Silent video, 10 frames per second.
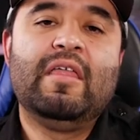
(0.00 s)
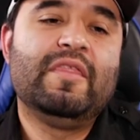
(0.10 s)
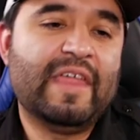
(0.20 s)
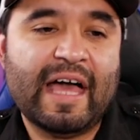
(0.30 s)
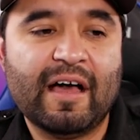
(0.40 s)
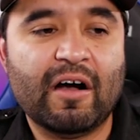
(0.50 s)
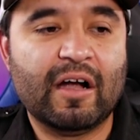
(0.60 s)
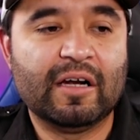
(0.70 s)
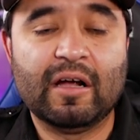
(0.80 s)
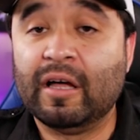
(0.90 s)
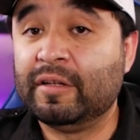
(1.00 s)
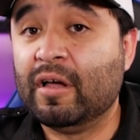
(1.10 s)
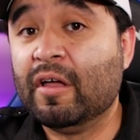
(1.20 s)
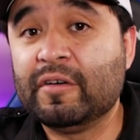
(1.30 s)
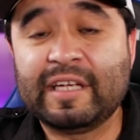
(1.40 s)
that are on
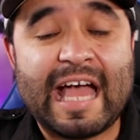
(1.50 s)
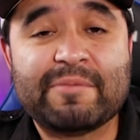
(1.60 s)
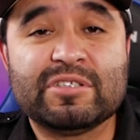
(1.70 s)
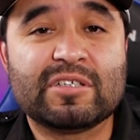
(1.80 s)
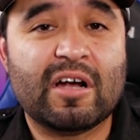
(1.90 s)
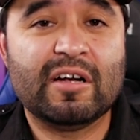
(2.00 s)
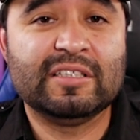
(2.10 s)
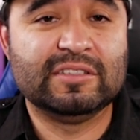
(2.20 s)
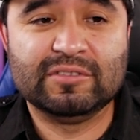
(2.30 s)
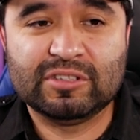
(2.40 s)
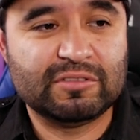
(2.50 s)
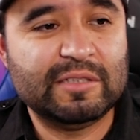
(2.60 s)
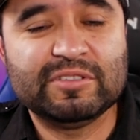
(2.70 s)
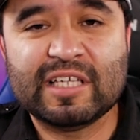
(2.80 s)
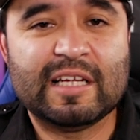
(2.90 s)
other capture cards and
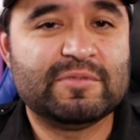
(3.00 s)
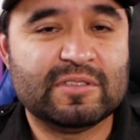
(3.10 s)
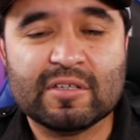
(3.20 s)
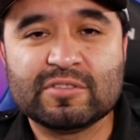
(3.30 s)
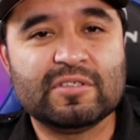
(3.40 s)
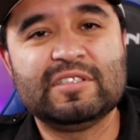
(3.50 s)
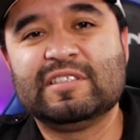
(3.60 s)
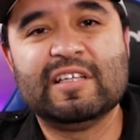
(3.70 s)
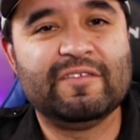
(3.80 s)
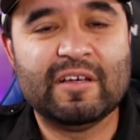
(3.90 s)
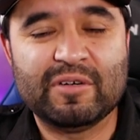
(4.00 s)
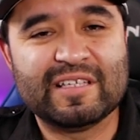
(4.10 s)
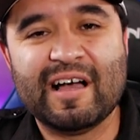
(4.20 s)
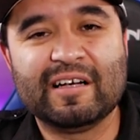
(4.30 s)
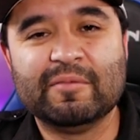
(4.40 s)
stream setups and all sorts of stuff that we
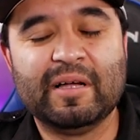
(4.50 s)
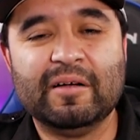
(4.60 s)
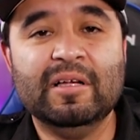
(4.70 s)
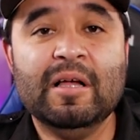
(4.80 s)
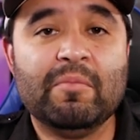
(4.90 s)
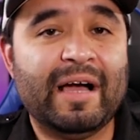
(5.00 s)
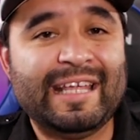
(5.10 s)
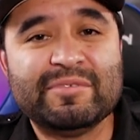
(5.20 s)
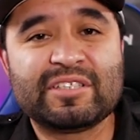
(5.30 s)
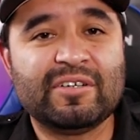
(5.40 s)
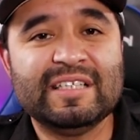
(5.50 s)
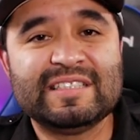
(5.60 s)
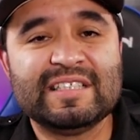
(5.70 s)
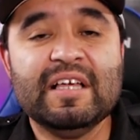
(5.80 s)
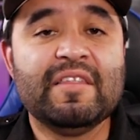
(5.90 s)
talk about. My name is
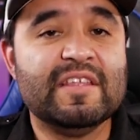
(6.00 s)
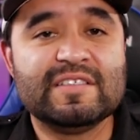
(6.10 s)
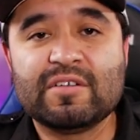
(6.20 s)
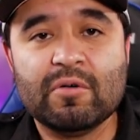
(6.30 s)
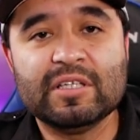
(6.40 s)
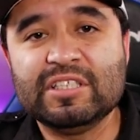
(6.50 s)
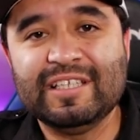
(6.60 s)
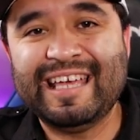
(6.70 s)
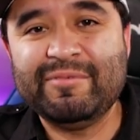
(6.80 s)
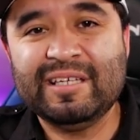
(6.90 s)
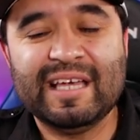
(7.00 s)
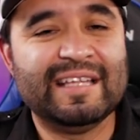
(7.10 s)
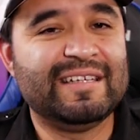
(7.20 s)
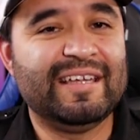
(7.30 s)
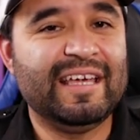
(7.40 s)
Chris, this is Coalition Gaming,
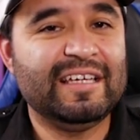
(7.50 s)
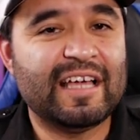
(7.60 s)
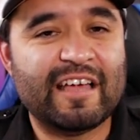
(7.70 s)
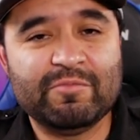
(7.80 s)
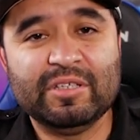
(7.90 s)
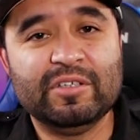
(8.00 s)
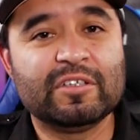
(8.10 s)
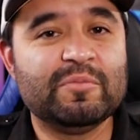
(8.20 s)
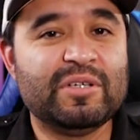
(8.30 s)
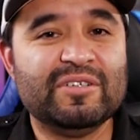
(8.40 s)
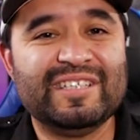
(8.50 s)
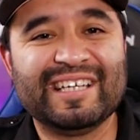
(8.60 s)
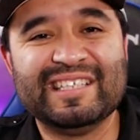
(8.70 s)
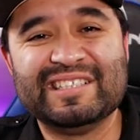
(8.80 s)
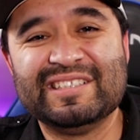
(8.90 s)
and today I've been your computer
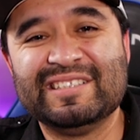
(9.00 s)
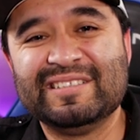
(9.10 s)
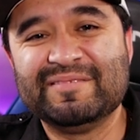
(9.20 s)
technician.